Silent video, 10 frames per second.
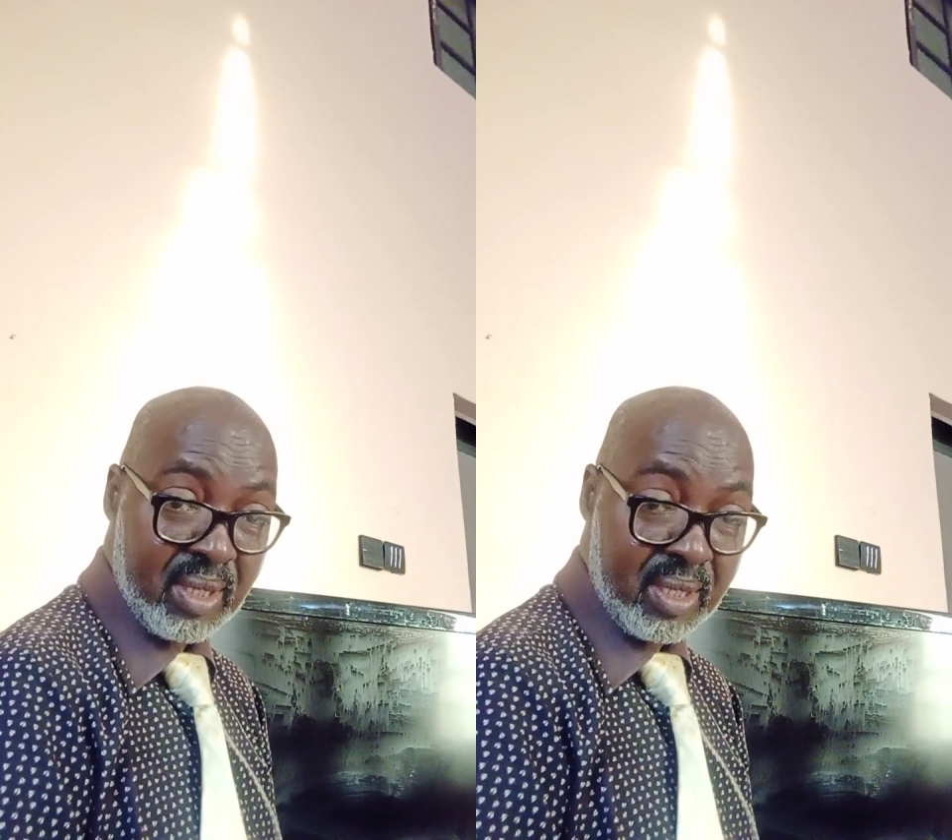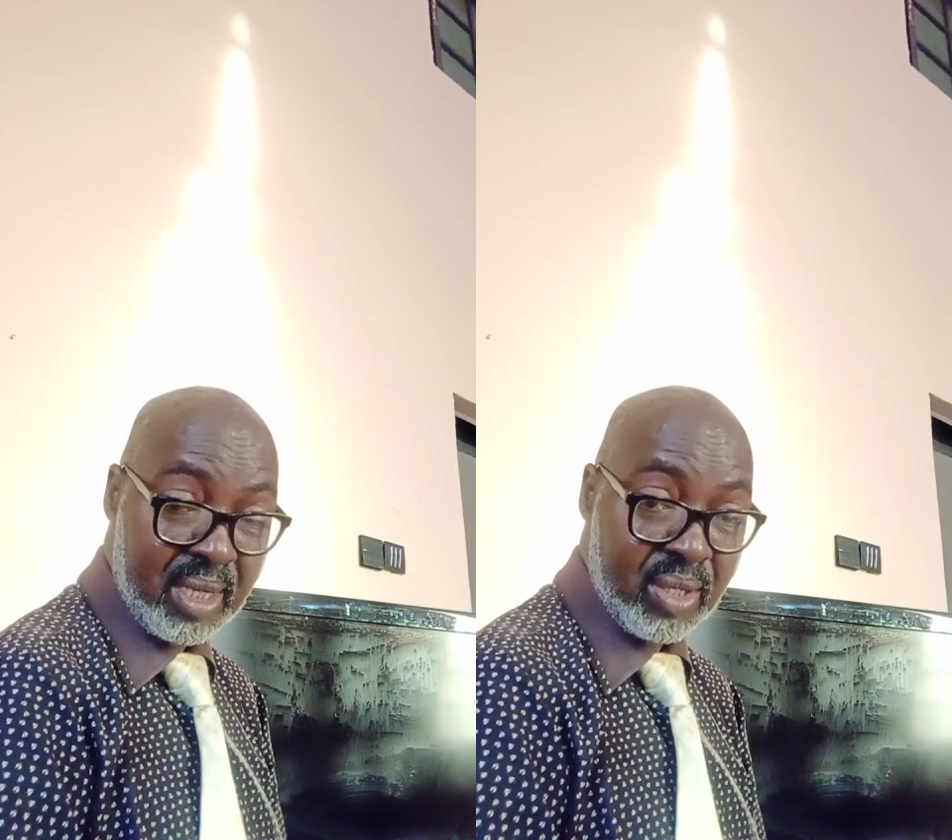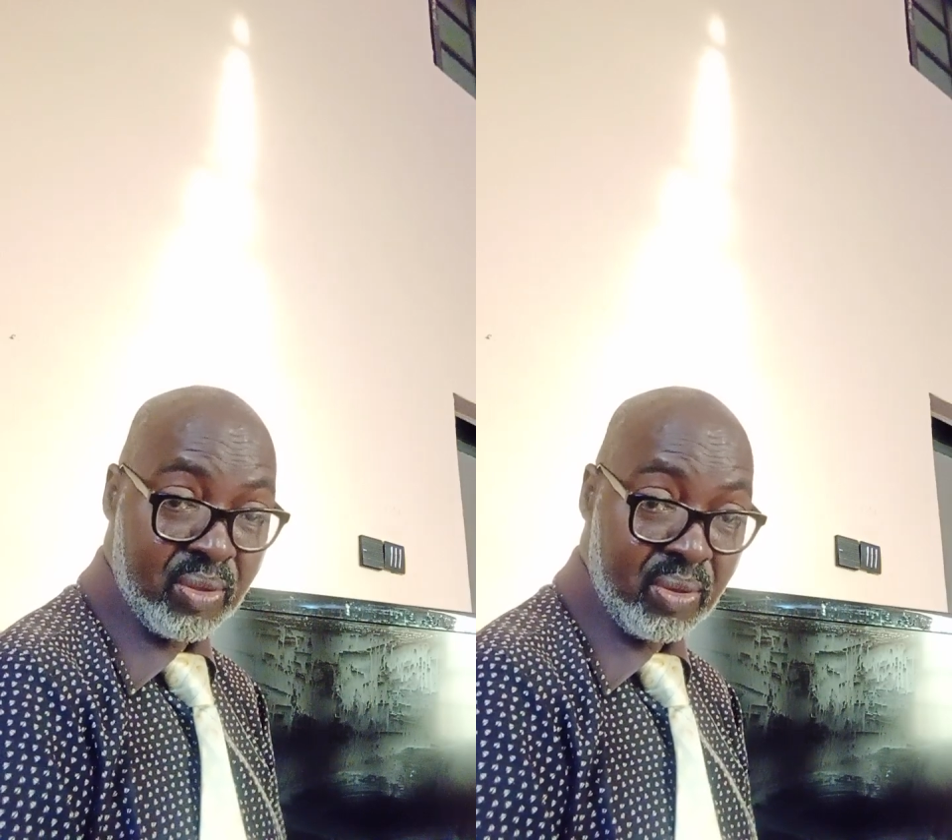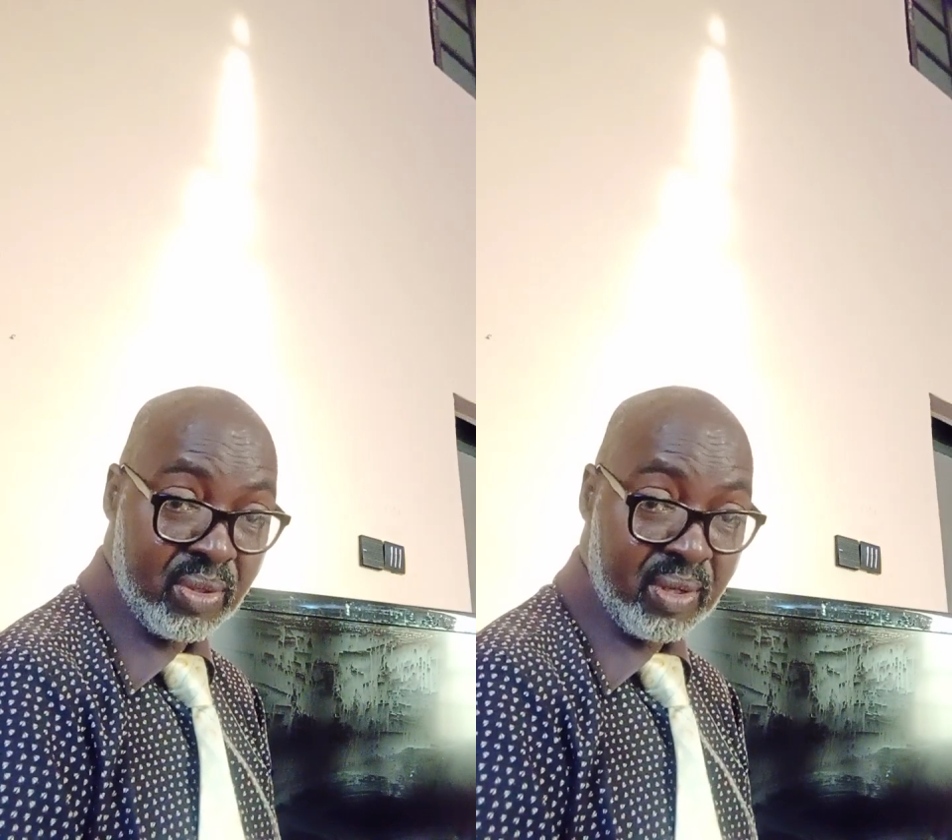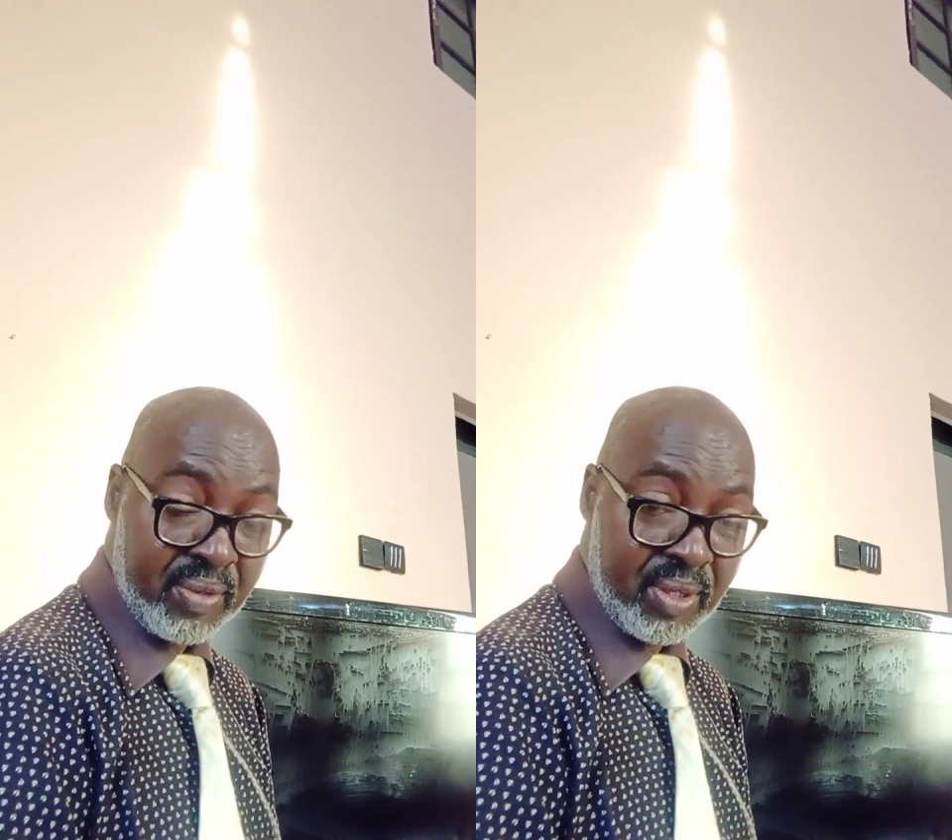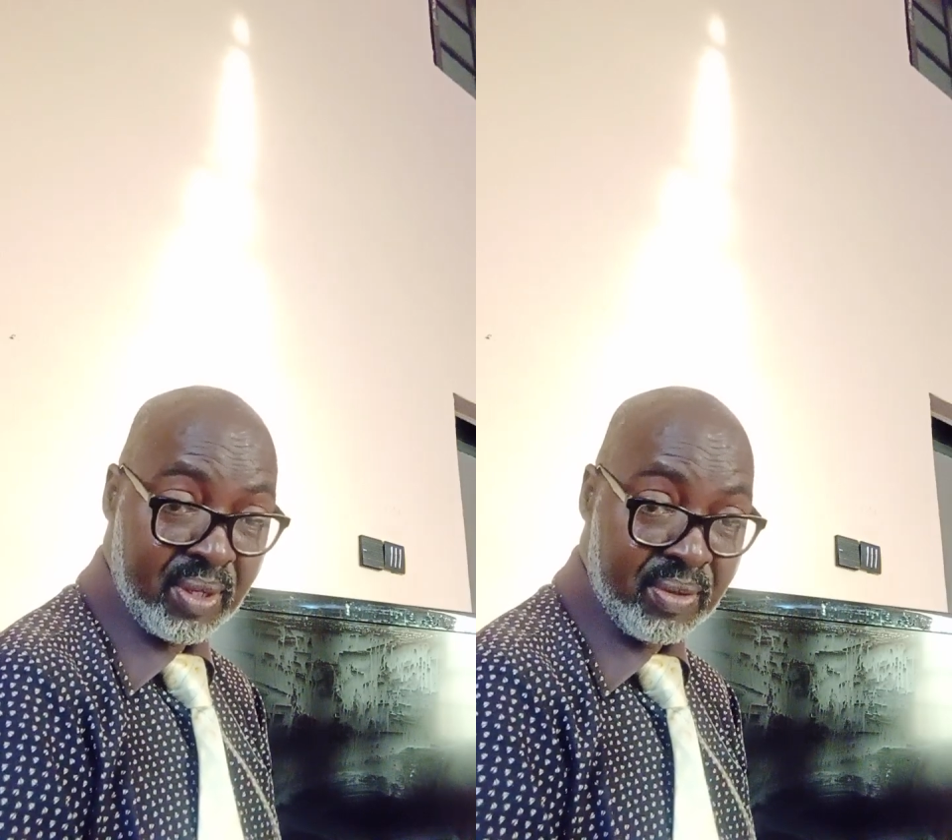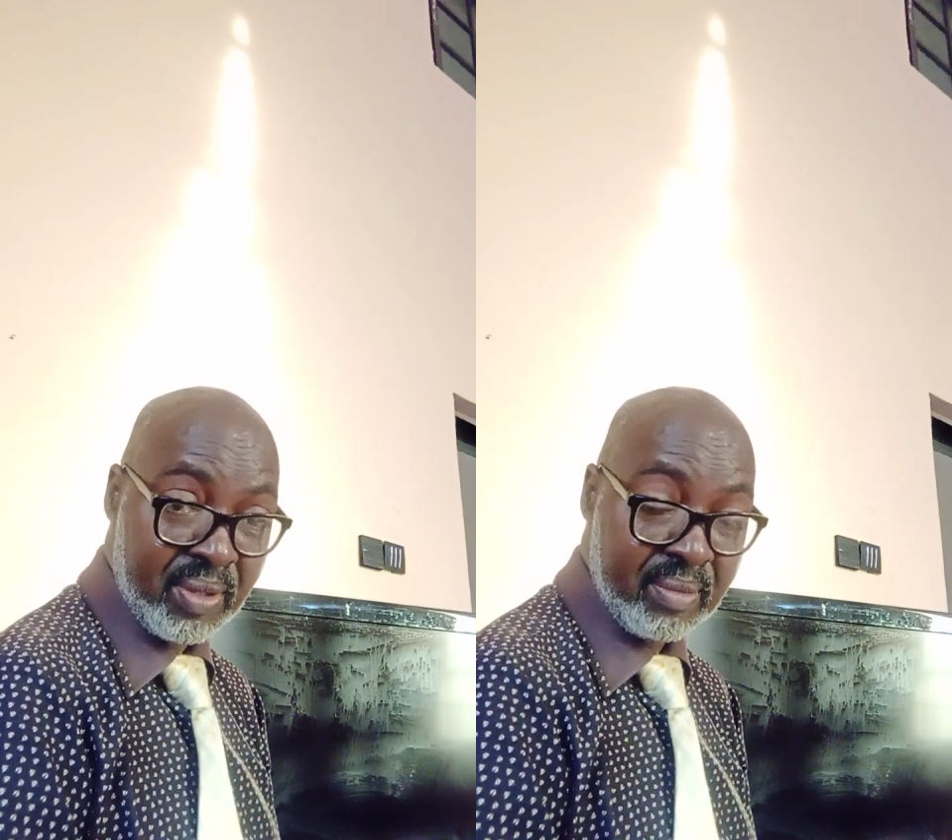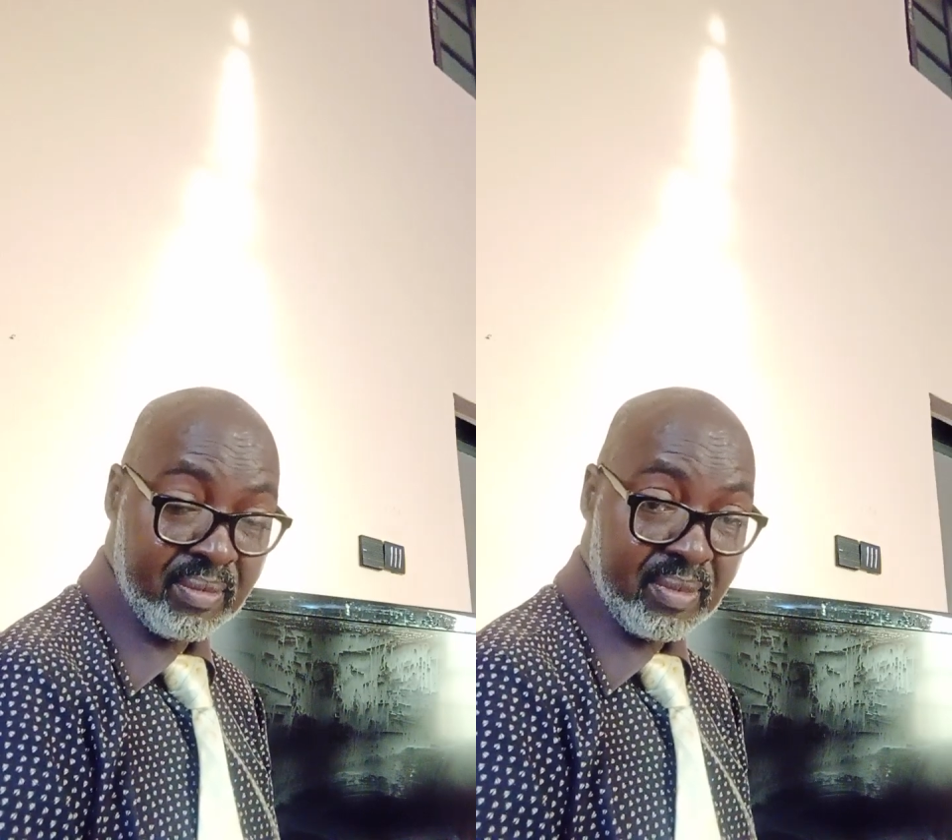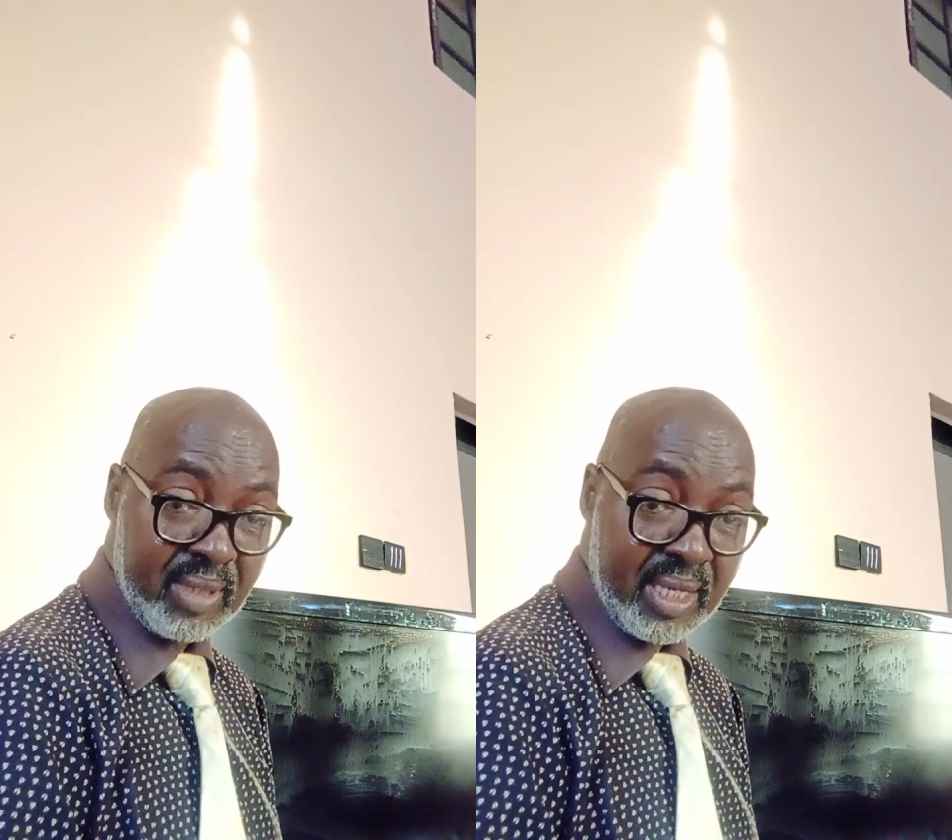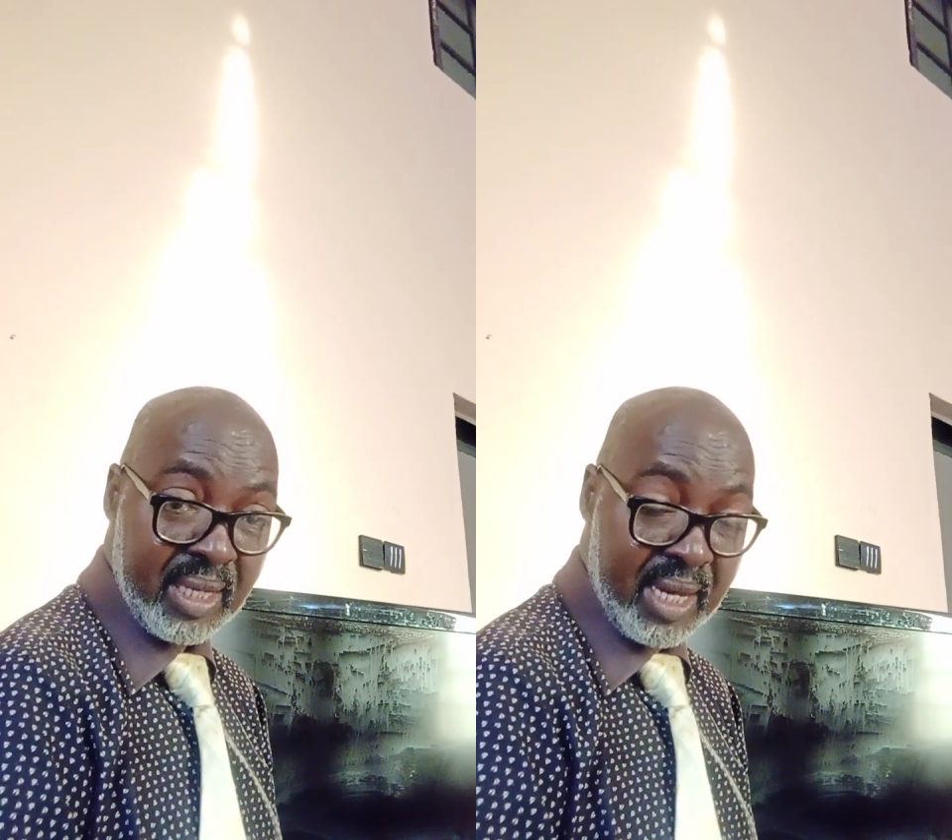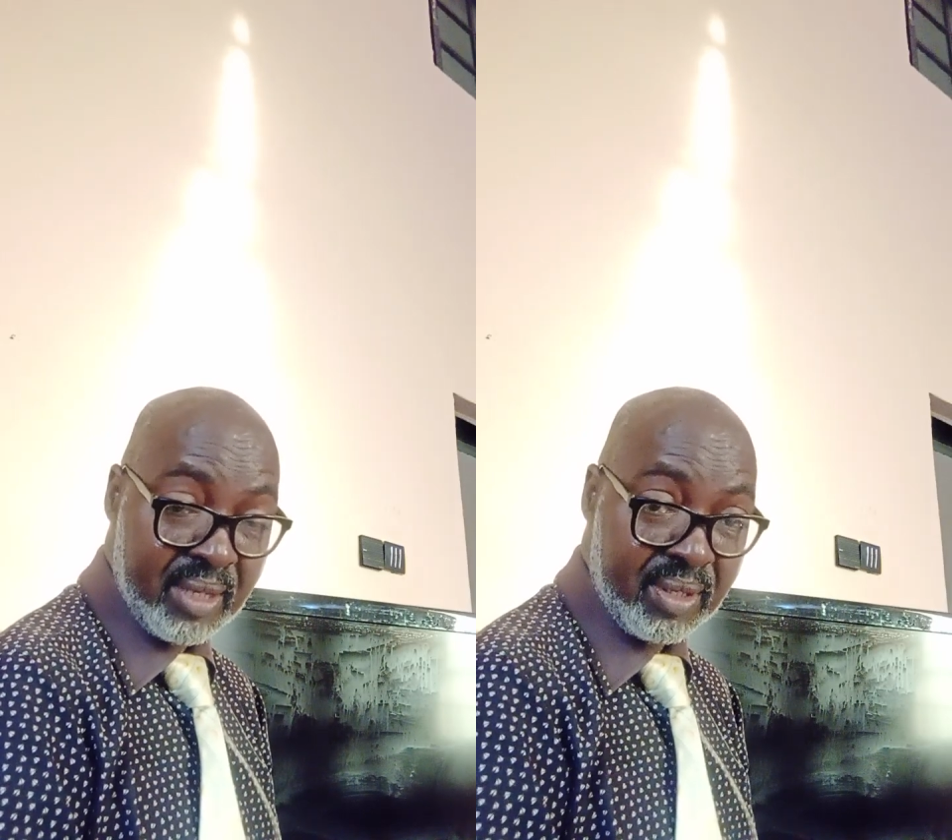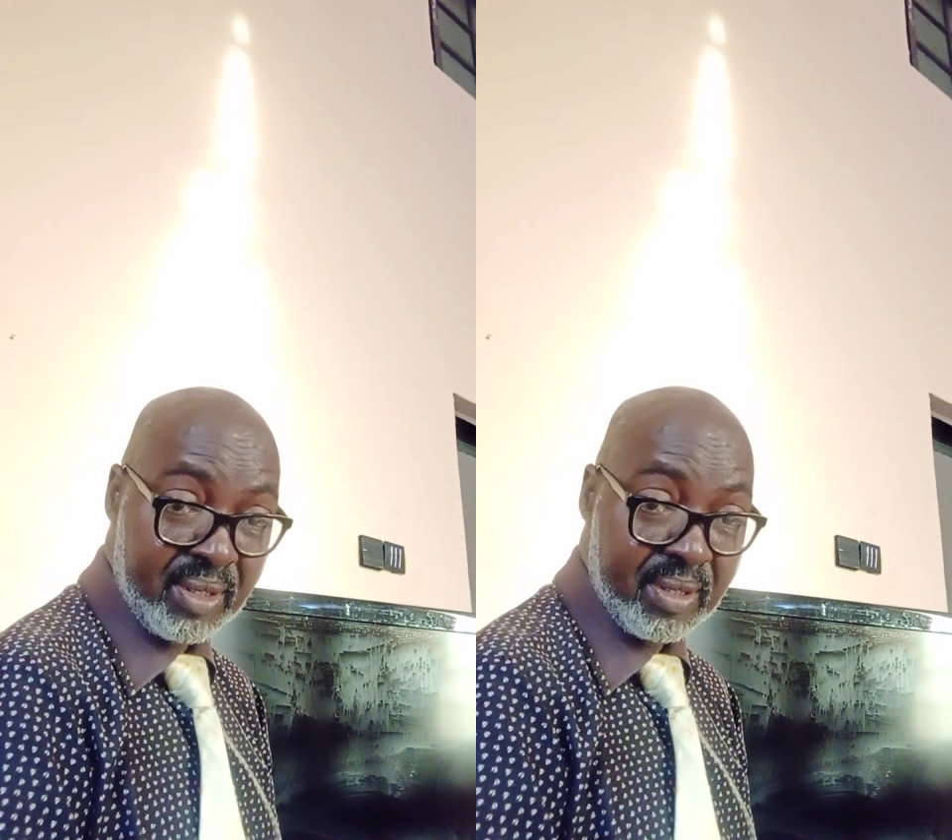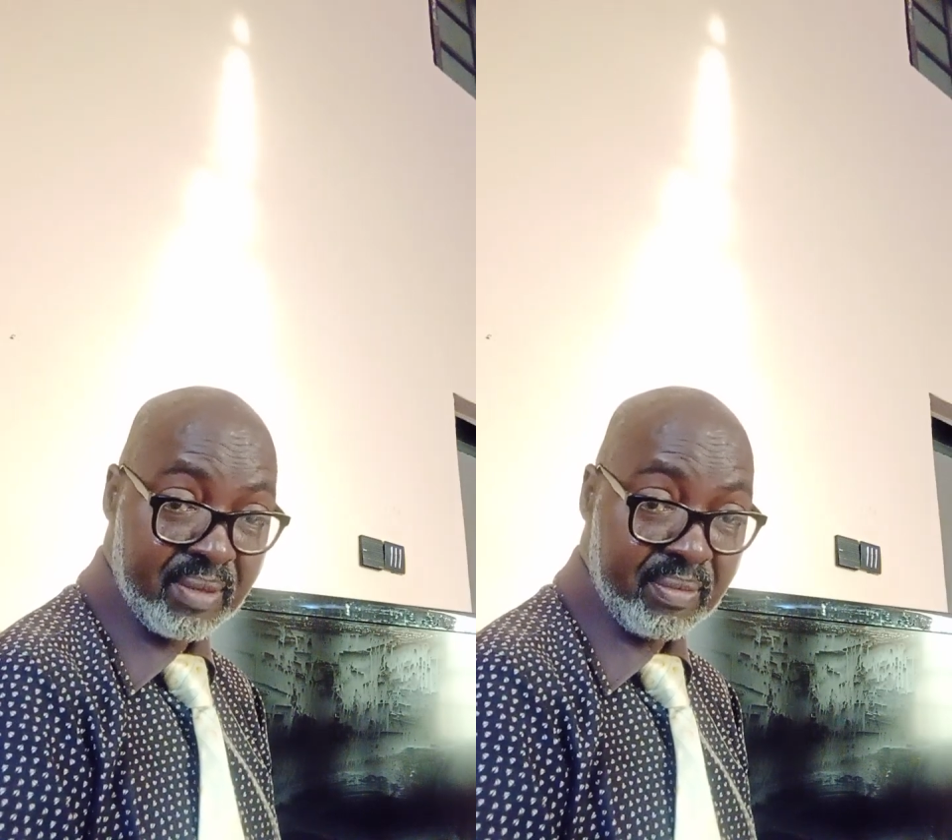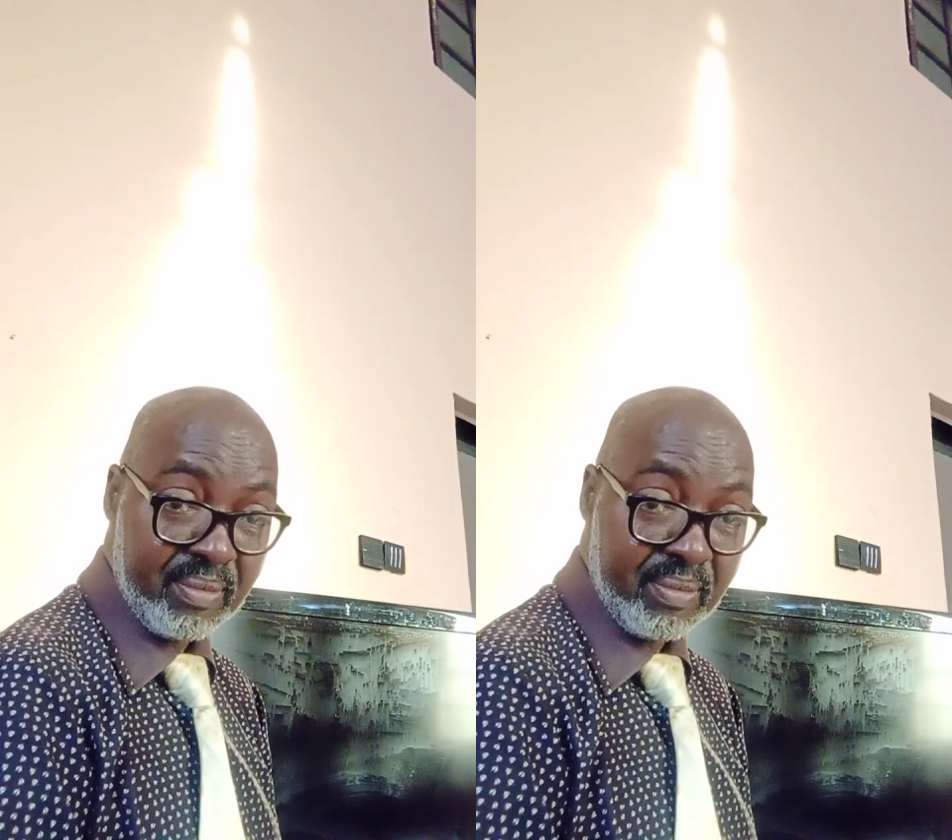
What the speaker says: that the use of surgery. Yes.